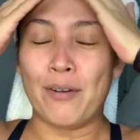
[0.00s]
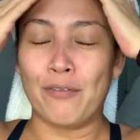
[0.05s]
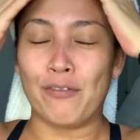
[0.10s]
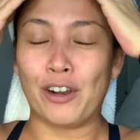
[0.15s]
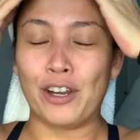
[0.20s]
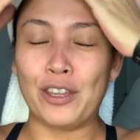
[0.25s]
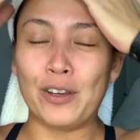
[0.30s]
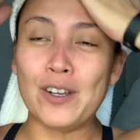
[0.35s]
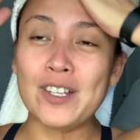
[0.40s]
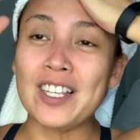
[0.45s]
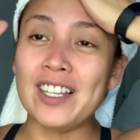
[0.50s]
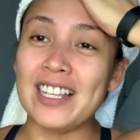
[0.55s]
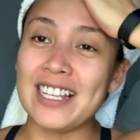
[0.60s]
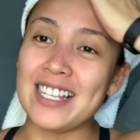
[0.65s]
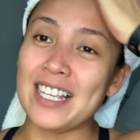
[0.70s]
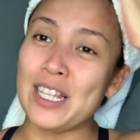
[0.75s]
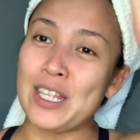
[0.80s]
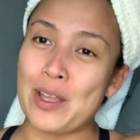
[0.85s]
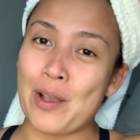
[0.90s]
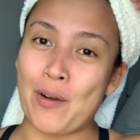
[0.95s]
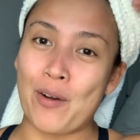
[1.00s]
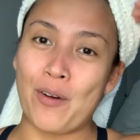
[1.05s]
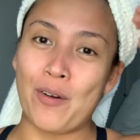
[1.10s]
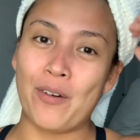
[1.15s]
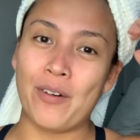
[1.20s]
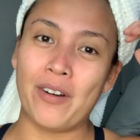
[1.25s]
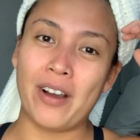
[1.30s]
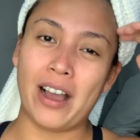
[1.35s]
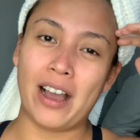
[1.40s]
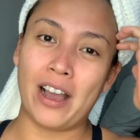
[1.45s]
for those who doesn't
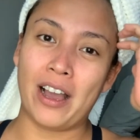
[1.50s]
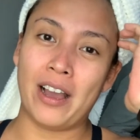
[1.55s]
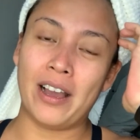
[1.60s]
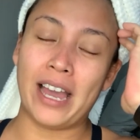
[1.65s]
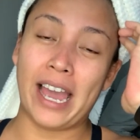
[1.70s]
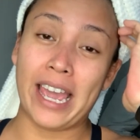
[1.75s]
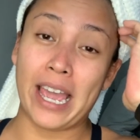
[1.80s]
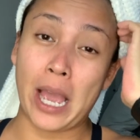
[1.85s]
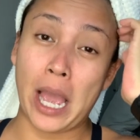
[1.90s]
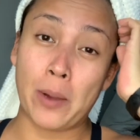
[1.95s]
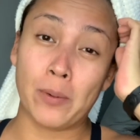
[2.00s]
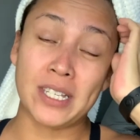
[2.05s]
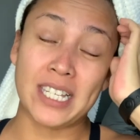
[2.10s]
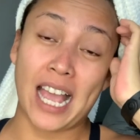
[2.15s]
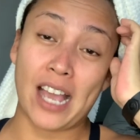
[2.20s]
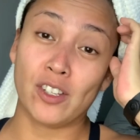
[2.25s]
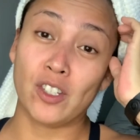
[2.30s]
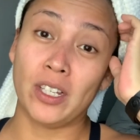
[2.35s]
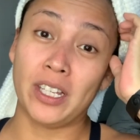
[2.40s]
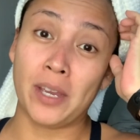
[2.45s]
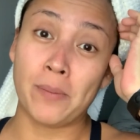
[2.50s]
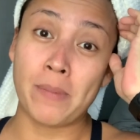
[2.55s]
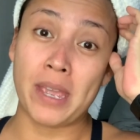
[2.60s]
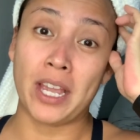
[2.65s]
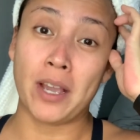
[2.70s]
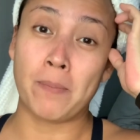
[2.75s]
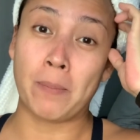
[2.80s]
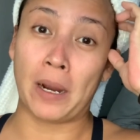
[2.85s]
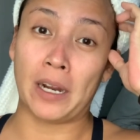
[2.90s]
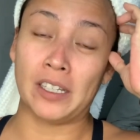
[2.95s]
know, I was actually a
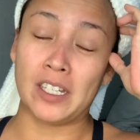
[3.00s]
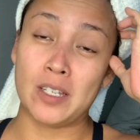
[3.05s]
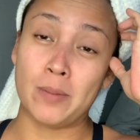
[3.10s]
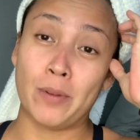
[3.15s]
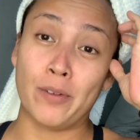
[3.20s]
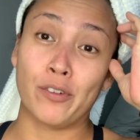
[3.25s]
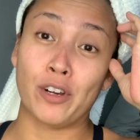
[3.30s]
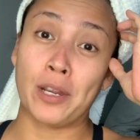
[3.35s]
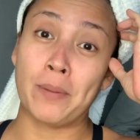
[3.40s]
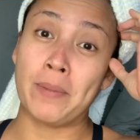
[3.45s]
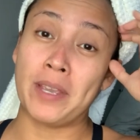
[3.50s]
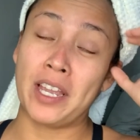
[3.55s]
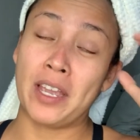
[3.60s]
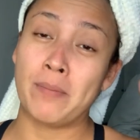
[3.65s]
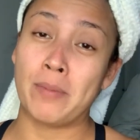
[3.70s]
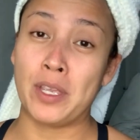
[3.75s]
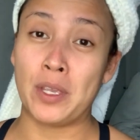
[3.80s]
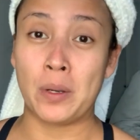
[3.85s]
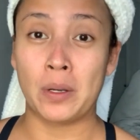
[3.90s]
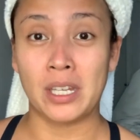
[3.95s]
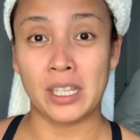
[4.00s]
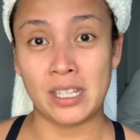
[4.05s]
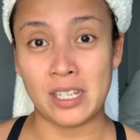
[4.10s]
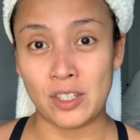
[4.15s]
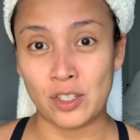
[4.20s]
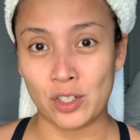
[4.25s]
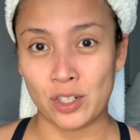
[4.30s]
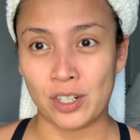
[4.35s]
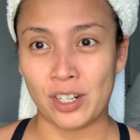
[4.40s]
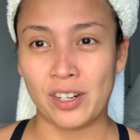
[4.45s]
makeup artist before I became a yoga
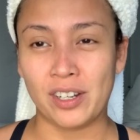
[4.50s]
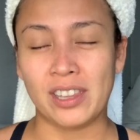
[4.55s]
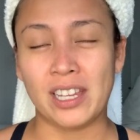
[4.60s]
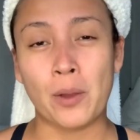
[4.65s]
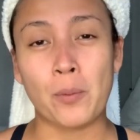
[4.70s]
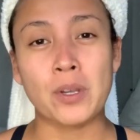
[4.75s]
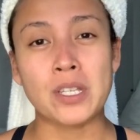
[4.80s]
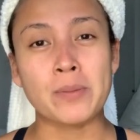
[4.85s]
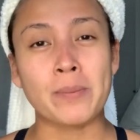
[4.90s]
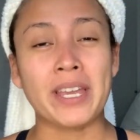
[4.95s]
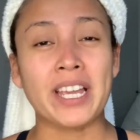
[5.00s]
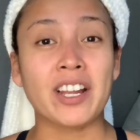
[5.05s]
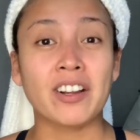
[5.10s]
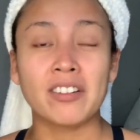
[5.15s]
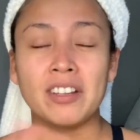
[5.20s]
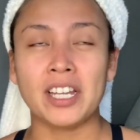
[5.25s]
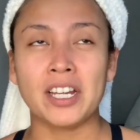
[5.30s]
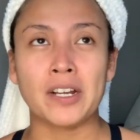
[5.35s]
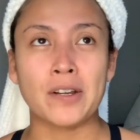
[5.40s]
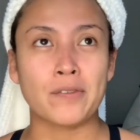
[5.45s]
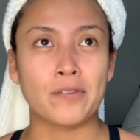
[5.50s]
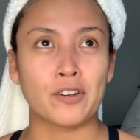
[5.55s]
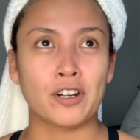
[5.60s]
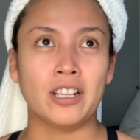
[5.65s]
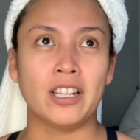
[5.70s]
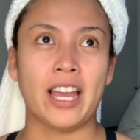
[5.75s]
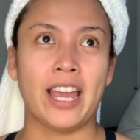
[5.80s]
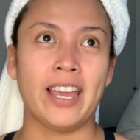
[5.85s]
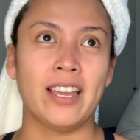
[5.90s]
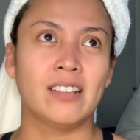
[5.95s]
teacher. That was my career for
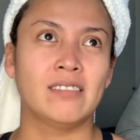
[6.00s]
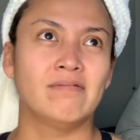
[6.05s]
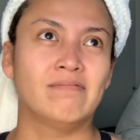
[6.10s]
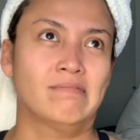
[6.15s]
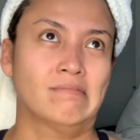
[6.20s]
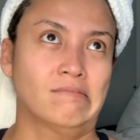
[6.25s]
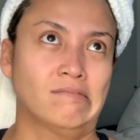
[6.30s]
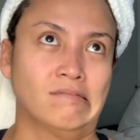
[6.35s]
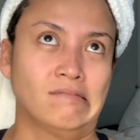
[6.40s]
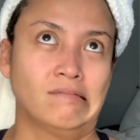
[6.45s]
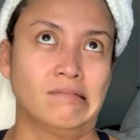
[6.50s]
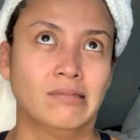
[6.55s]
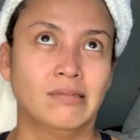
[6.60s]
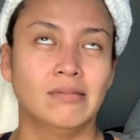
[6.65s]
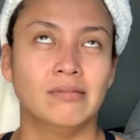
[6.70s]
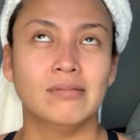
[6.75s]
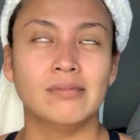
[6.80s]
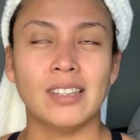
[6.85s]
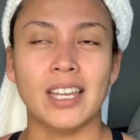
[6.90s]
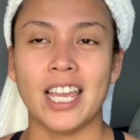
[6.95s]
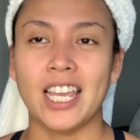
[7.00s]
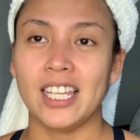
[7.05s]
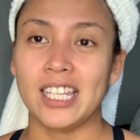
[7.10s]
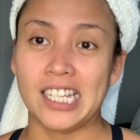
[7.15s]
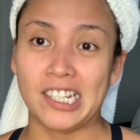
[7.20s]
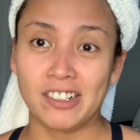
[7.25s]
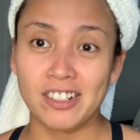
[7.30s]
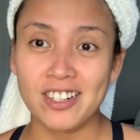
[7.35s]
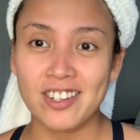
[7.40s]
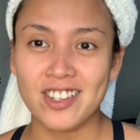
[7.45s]
like 8
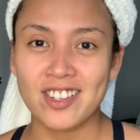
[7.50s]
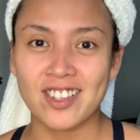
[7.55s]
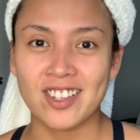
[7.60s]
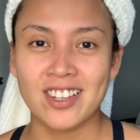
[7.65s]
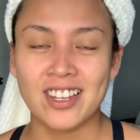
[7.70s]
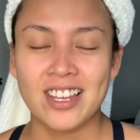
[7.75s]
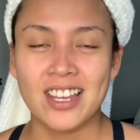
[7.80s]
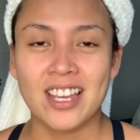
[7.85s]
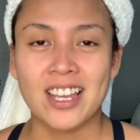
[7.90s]
years.